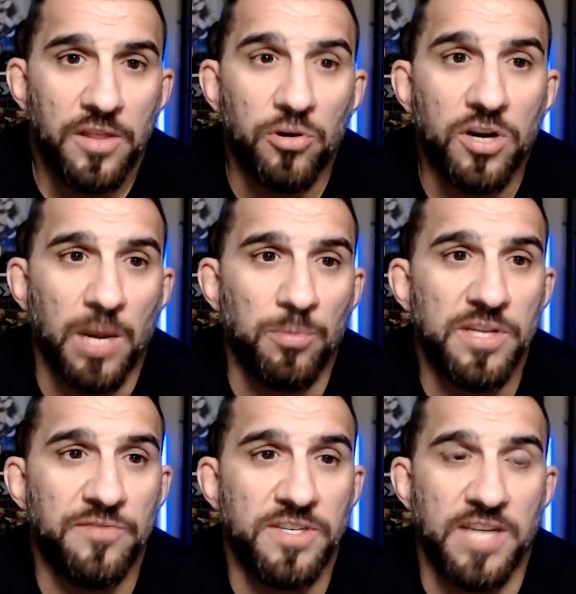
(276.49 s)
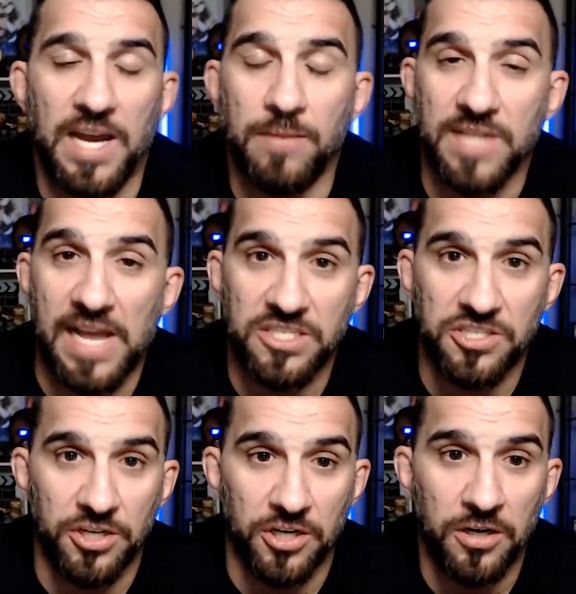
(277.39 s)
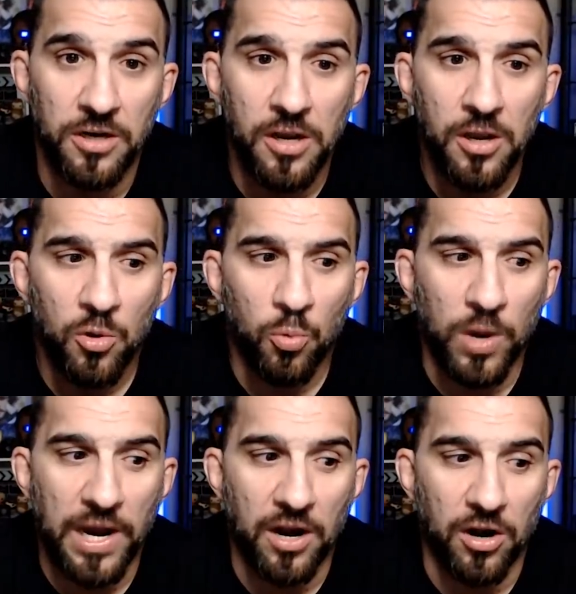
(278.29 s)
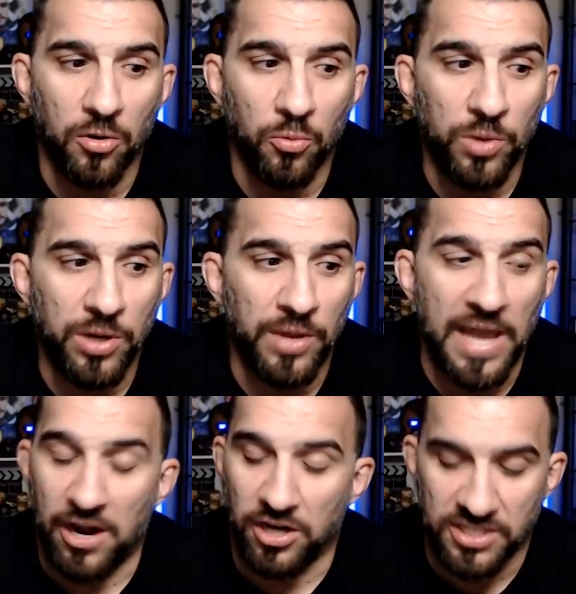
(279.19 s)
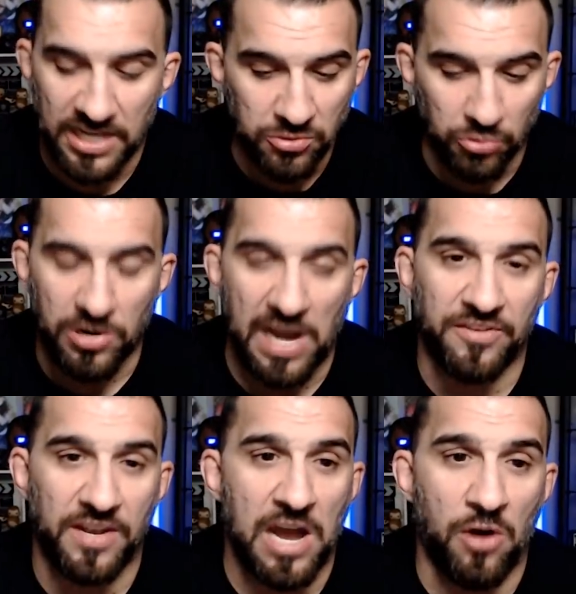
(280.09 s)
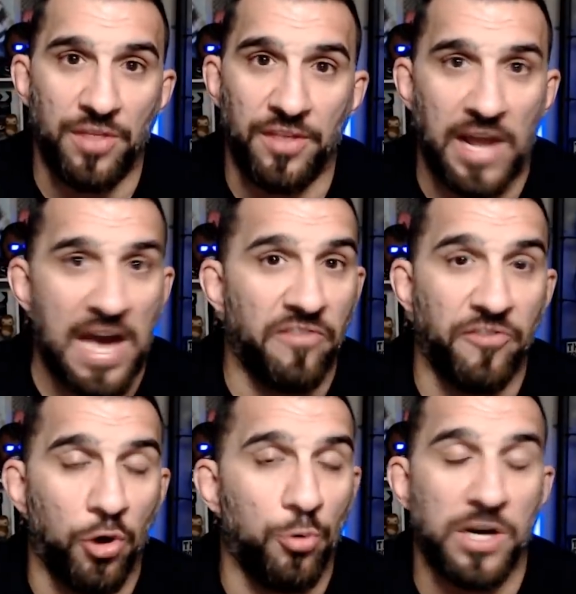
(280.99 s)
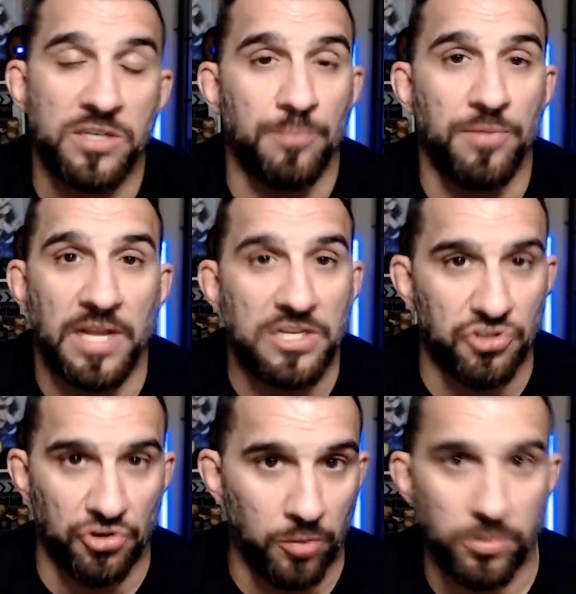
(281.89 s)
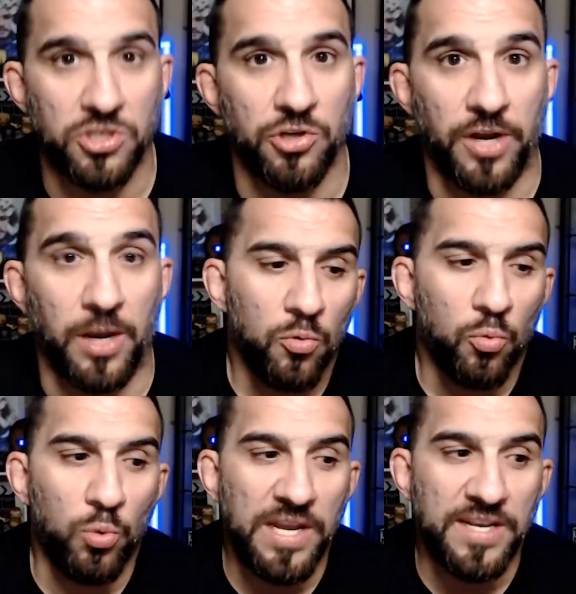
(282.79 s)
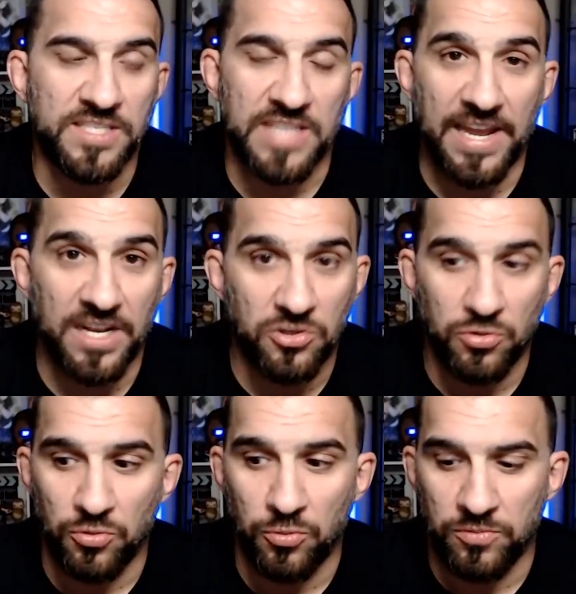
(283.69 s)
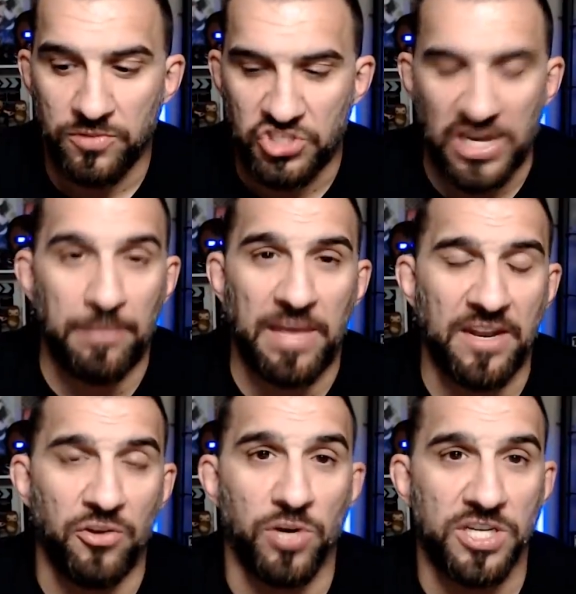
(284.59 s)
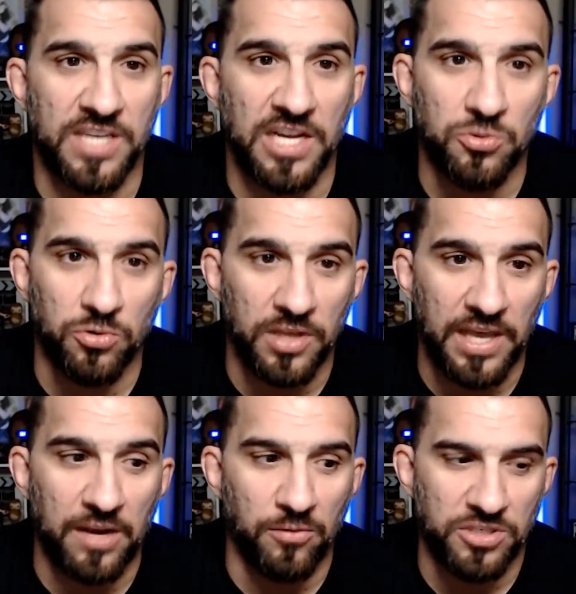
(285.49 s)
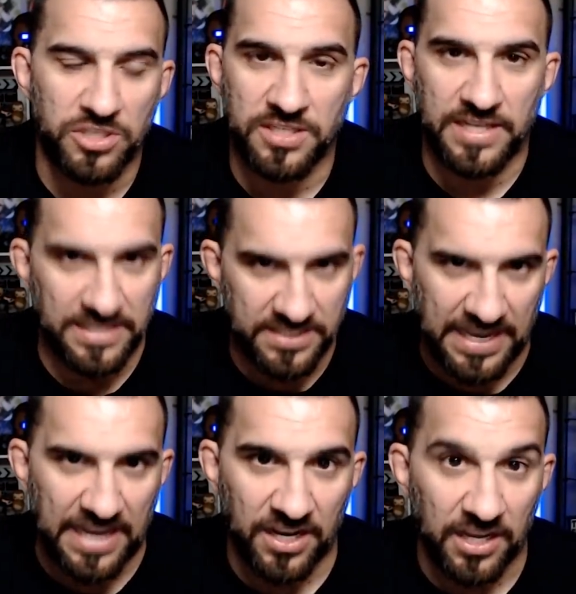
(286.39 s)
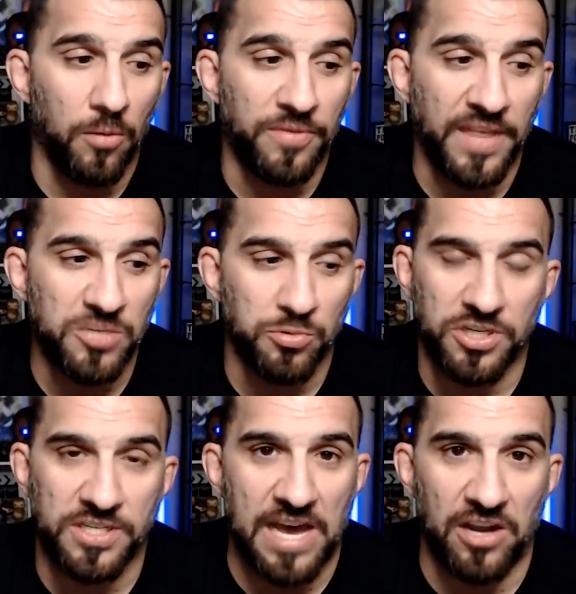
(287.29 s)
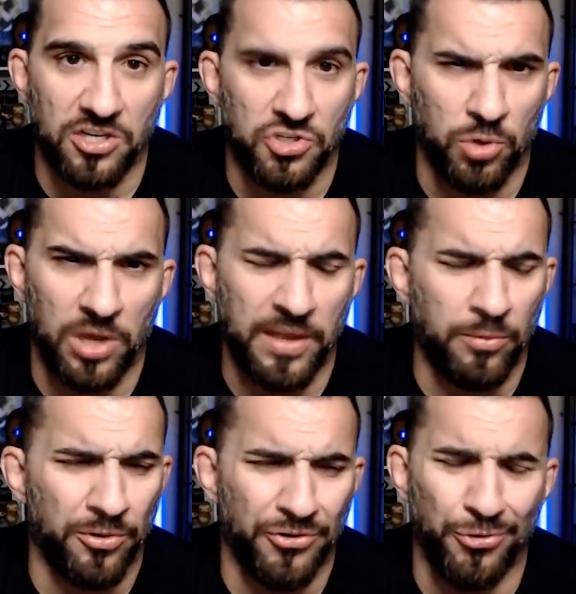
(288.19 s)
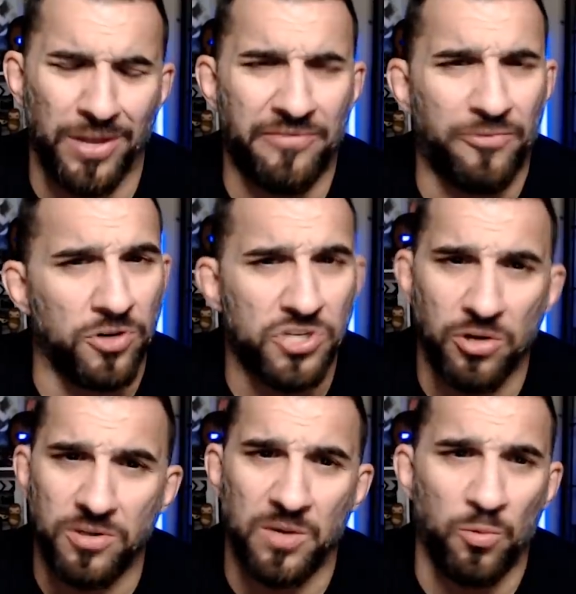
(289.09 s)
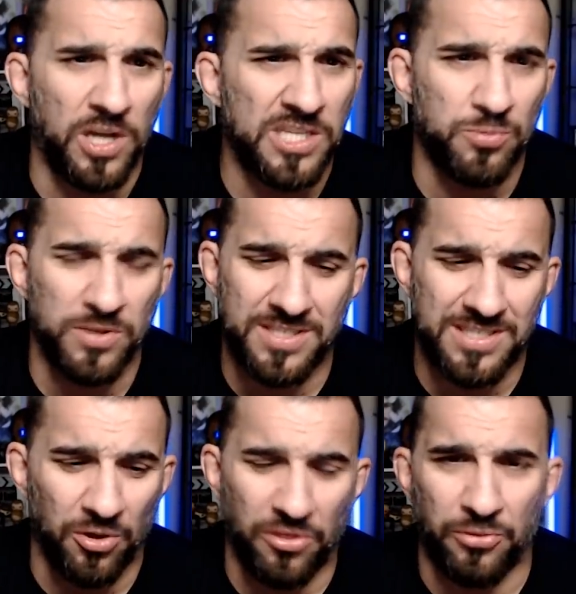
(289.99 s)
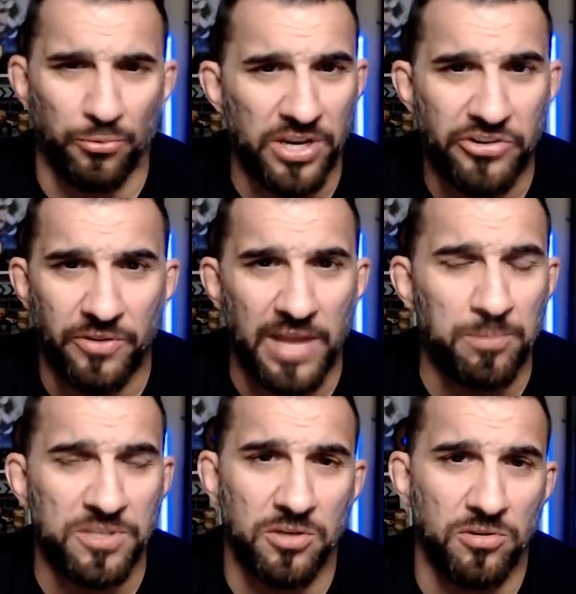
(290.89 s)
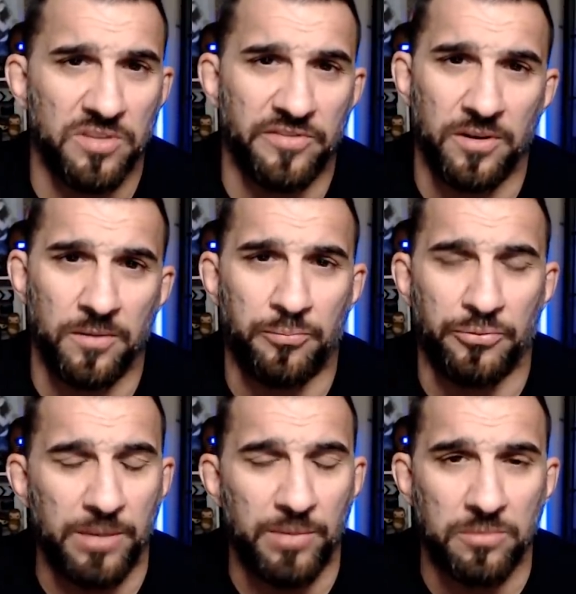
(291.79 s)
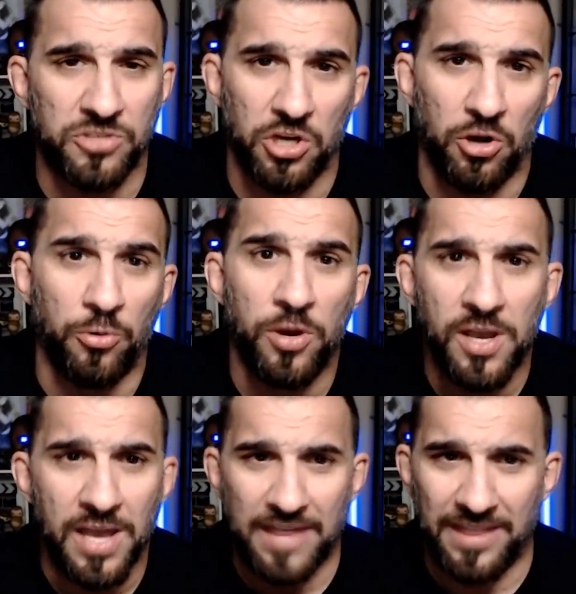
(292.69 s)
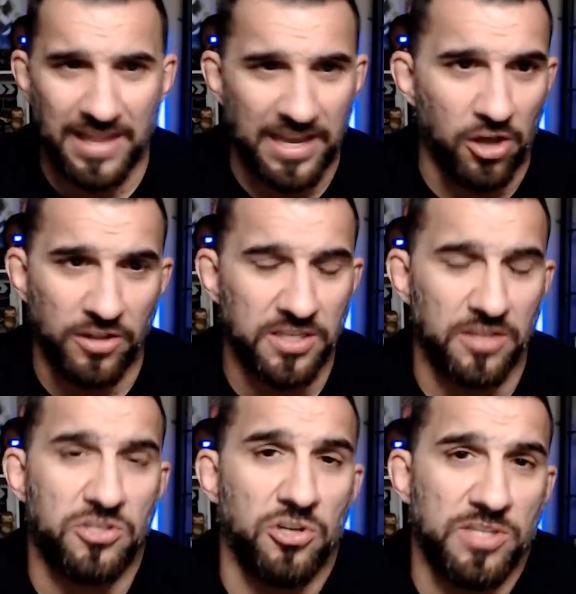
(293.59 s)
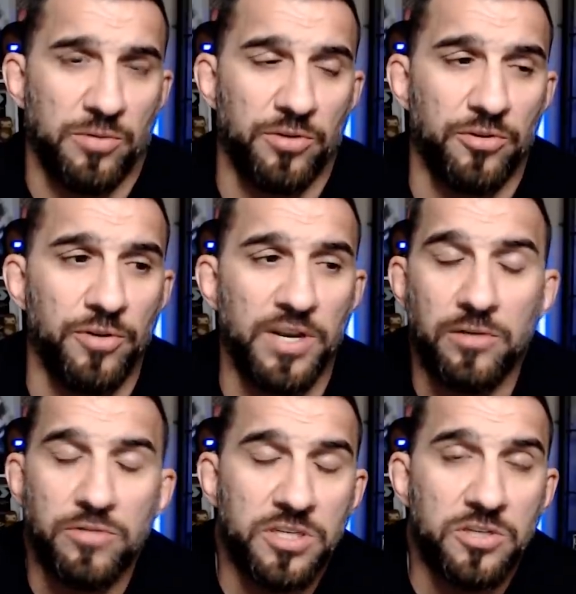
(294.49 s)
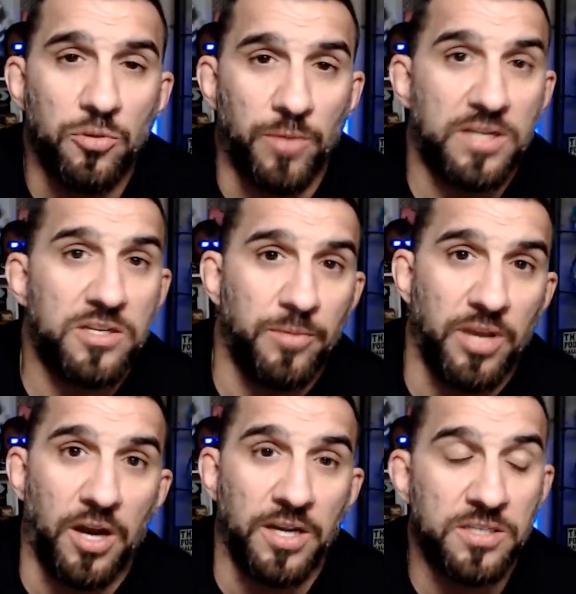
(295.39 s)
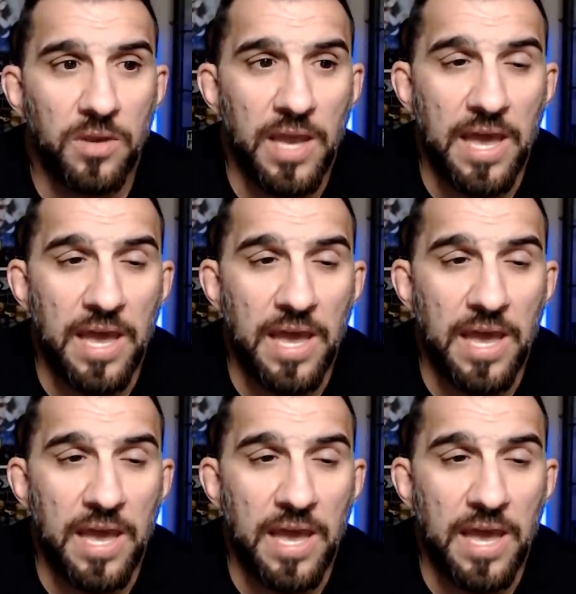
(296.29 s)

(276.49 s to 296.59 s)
There were a couple different times last year where we had our schedule crafted out and then out of nowhere something like Chernobyl showed up. We decided to jam that into our schedule and it was just insanity. Things were just out of control. I think we were doing like four shows at once with still three episodes of the premium show and then like all these other shows that we were doing and it was just too much to be honest.